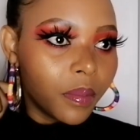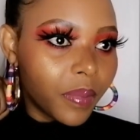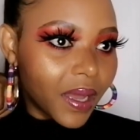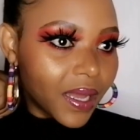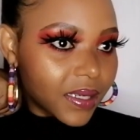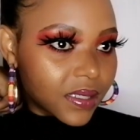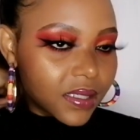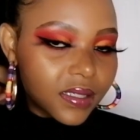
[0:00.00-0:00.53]

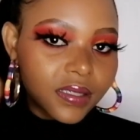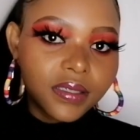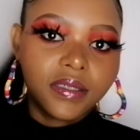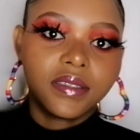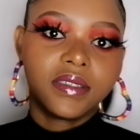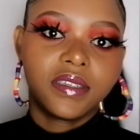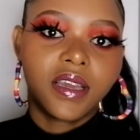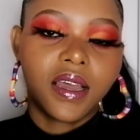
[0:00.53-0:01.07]
but
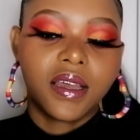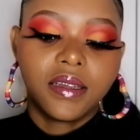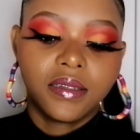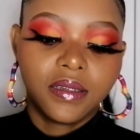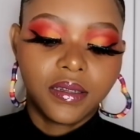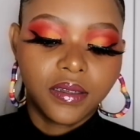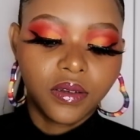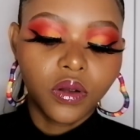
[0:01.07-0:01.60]
yeah
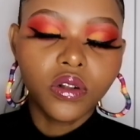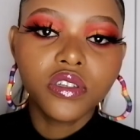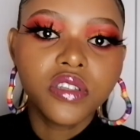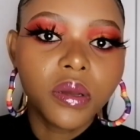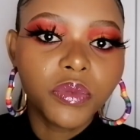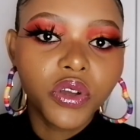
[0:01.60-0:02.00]
also i'm